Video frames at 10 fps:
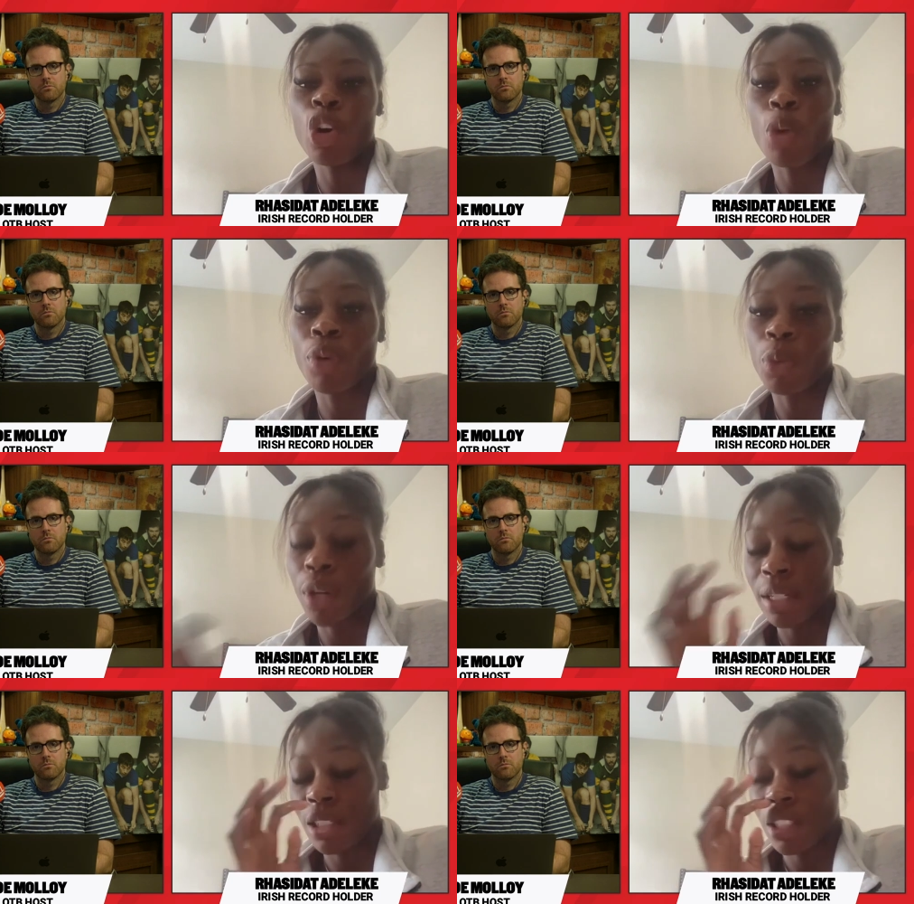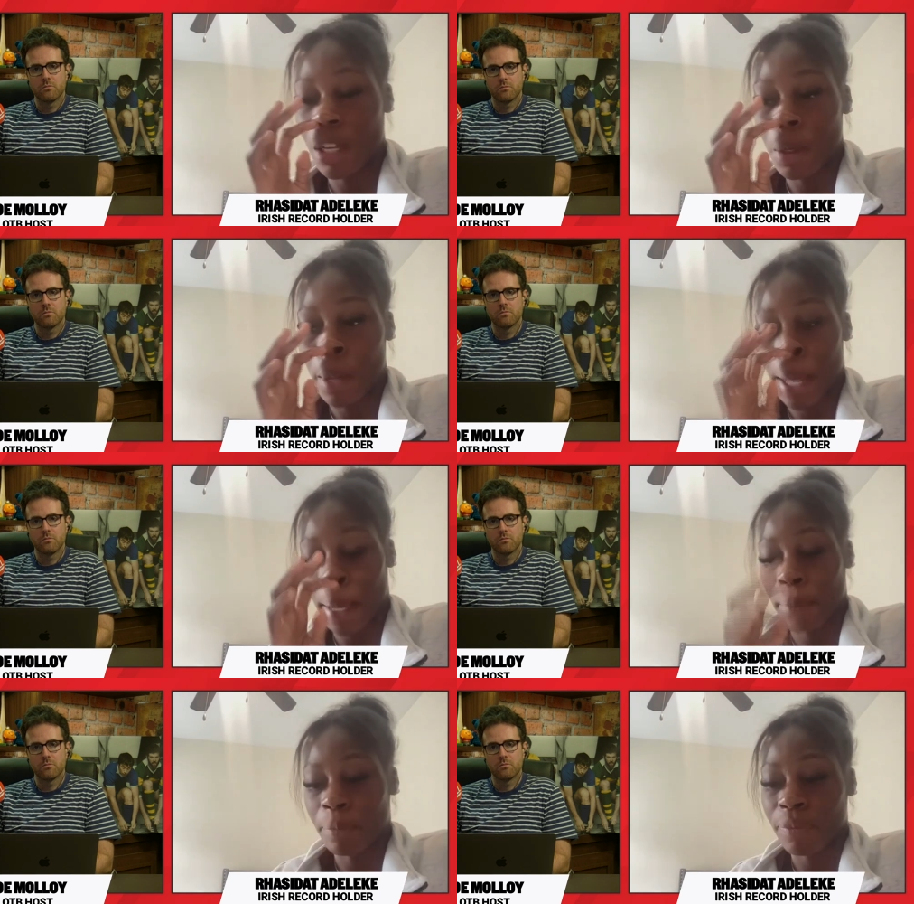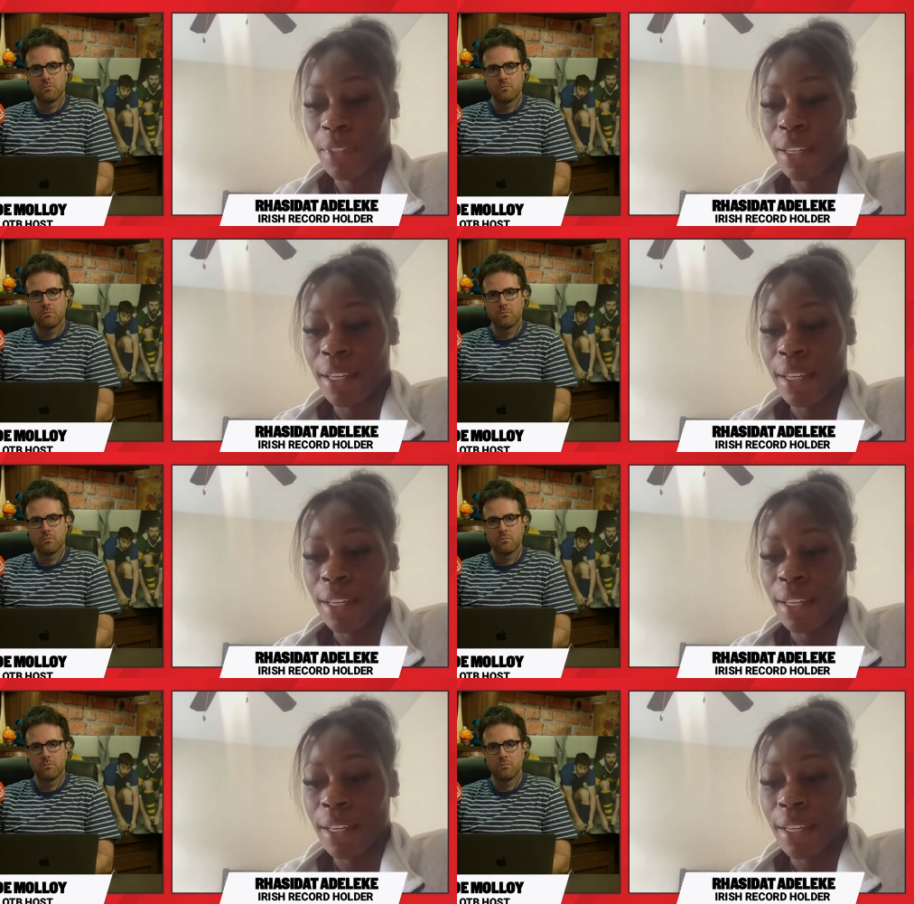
Speaker 1: corporate world. So, um,